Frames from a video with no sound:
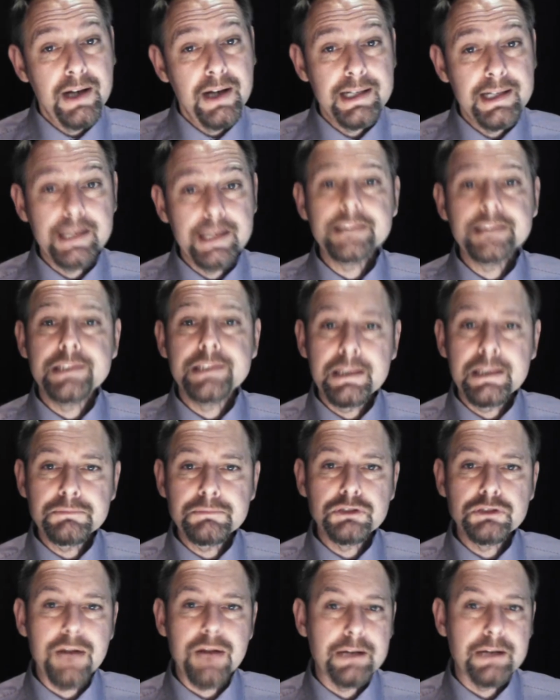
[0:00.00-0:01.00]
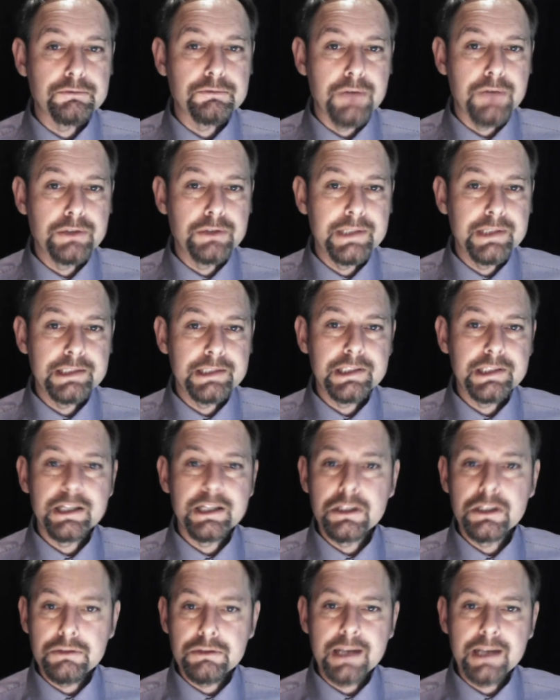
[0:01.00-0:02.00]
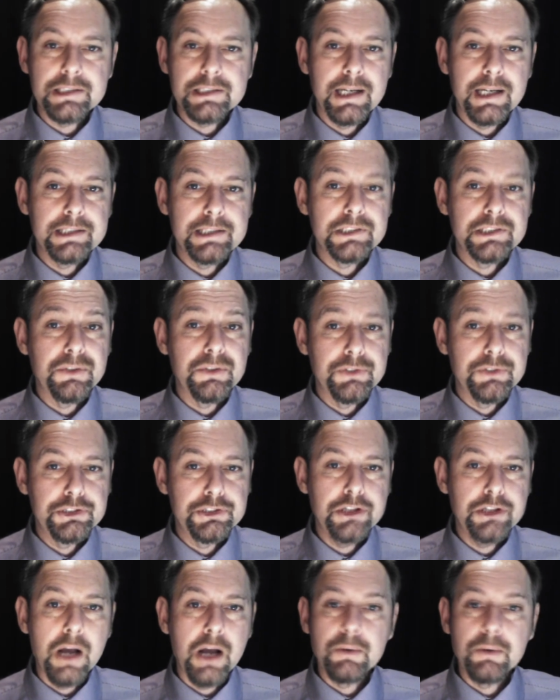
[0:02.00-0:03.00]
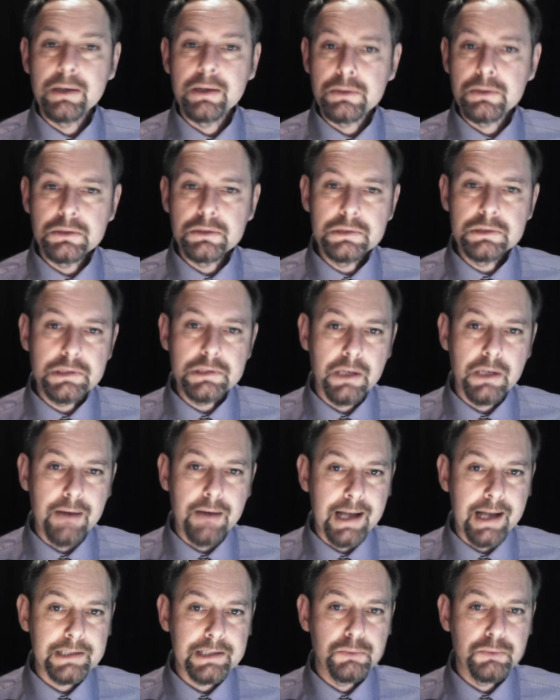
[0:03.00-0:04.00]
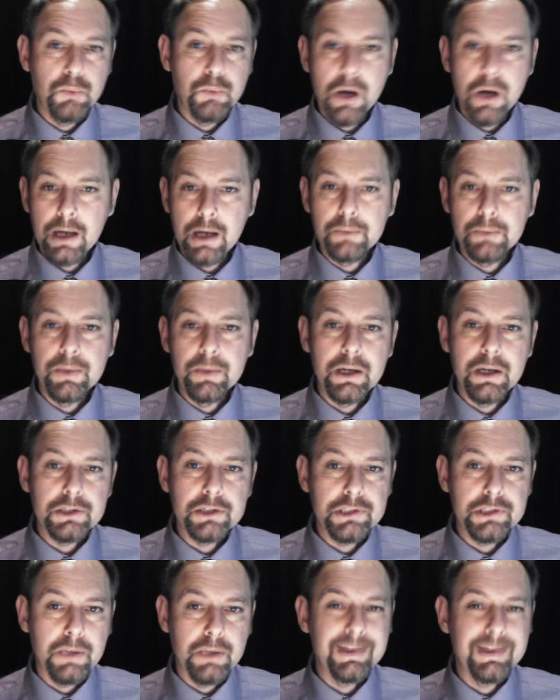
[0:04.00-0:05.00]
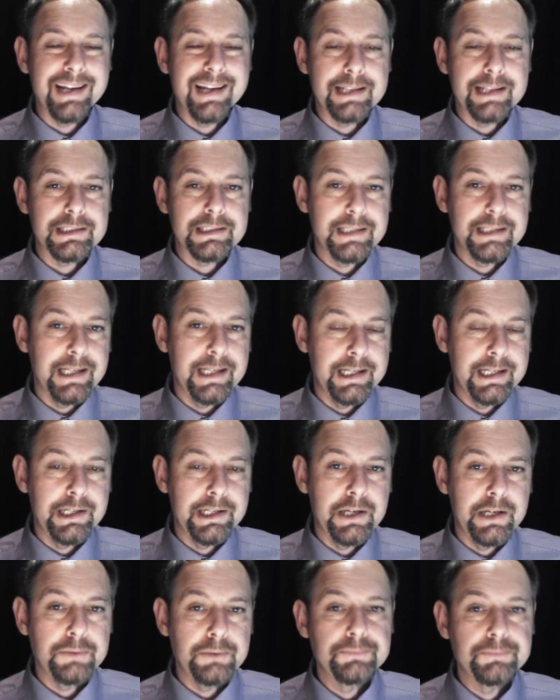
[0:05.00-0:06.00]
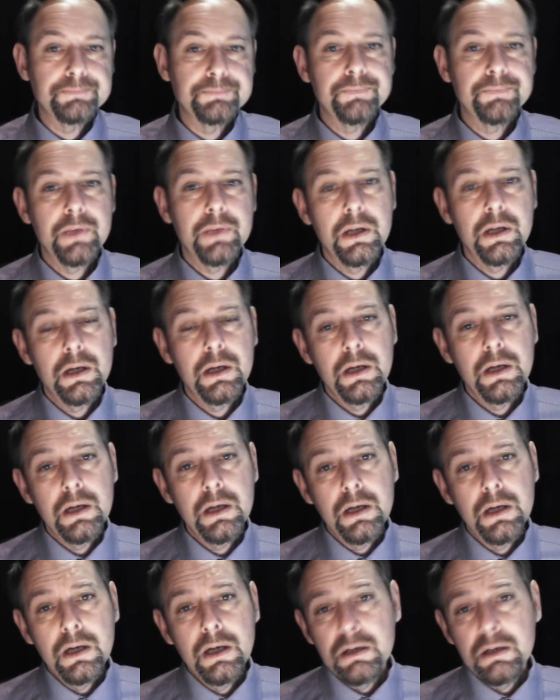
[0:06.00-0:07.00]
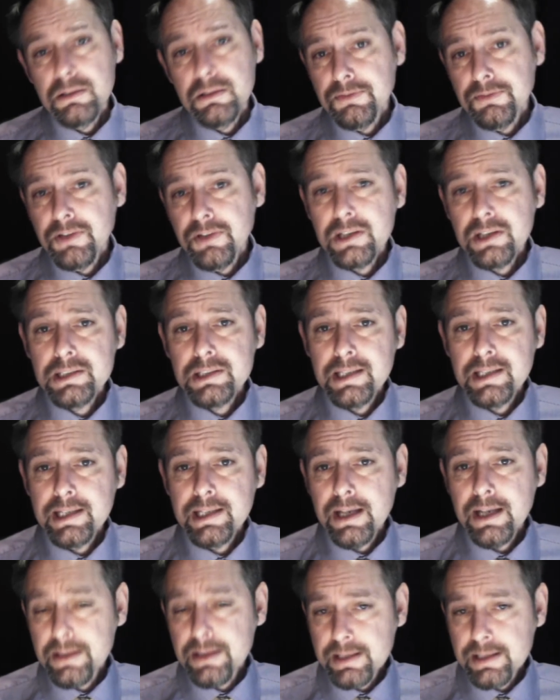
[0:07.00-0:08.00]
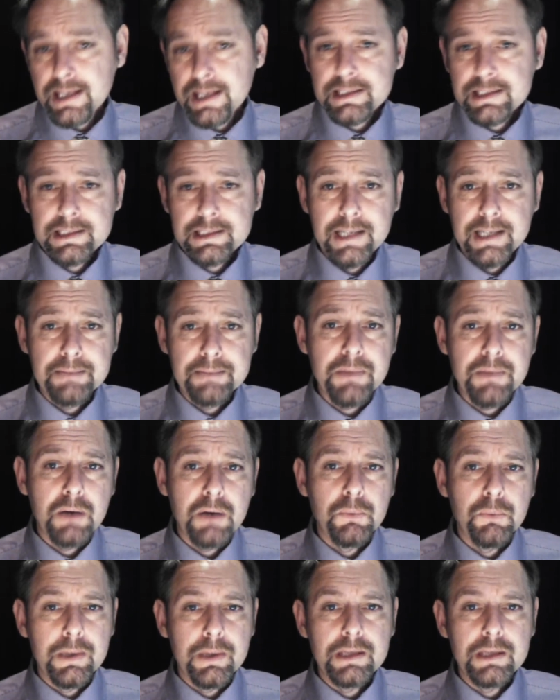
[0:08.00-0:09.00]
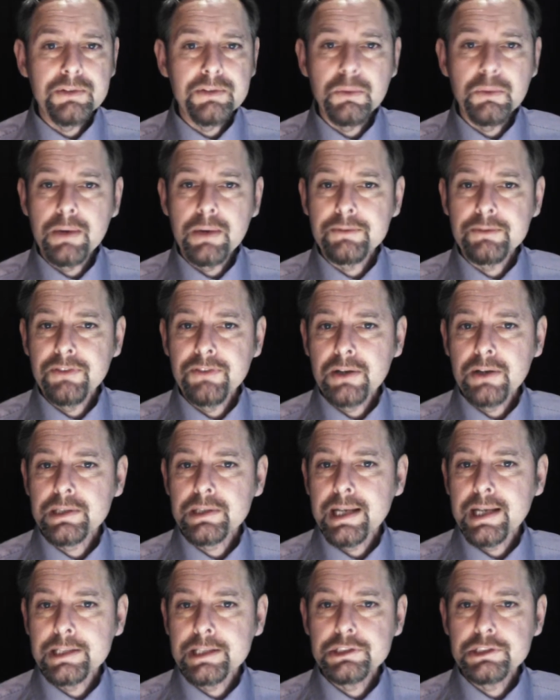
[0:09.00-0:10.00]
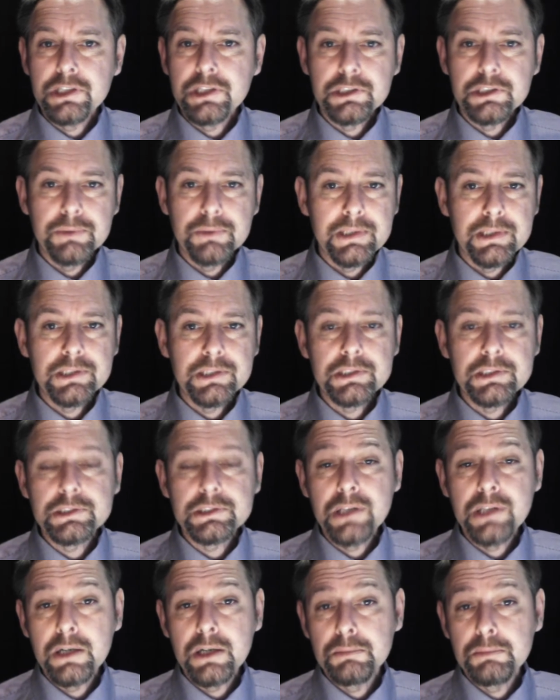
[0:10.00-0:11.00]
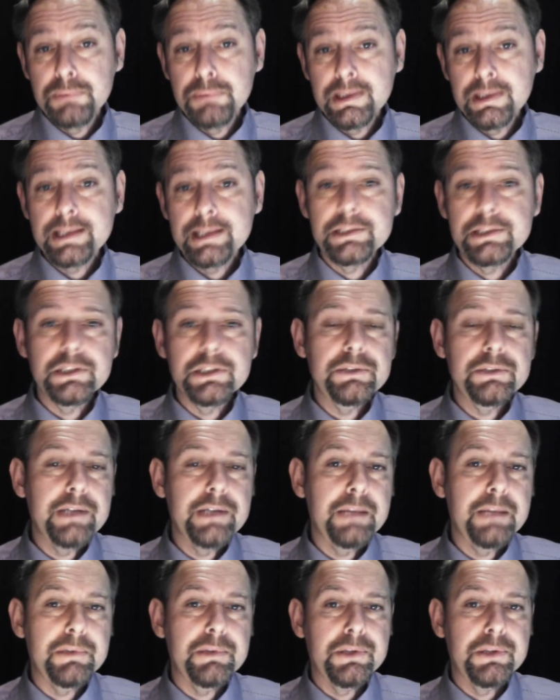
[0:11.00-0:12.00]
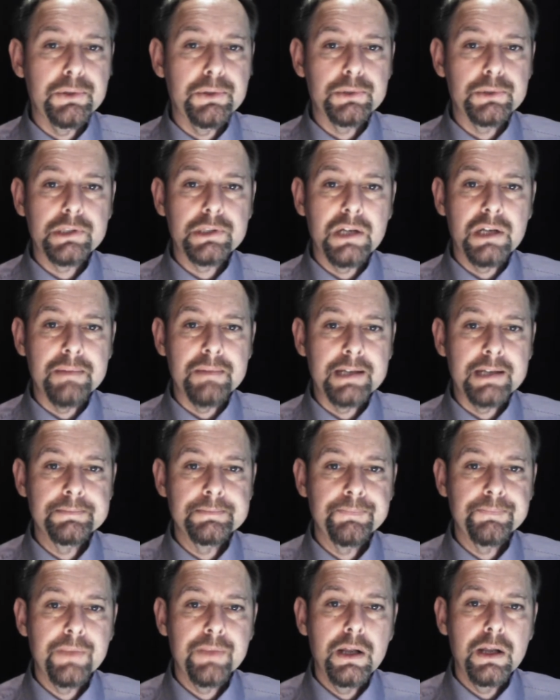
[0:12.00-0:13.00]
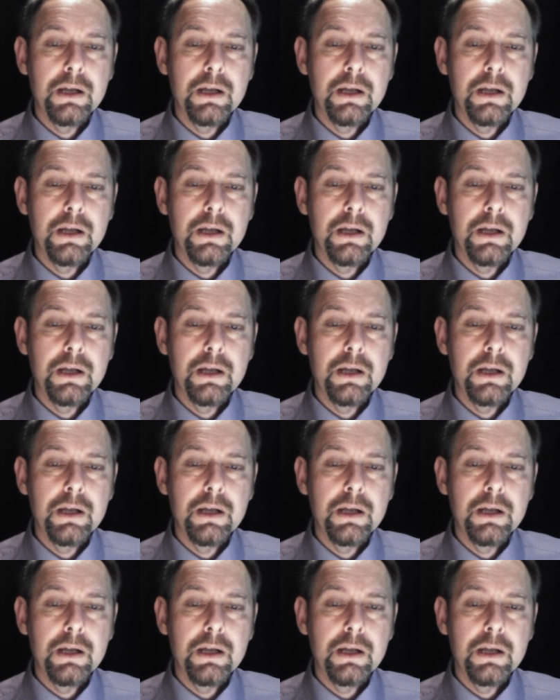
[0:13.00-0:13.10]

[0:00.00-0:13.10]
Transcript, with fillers: And finally, Tim Grant wrote in to congratulate us on the show and also asked why we are so against the EU. Well, firstly, thanks, Tim. We love it when folks get in touch with us, so please do keep your thoughts coming.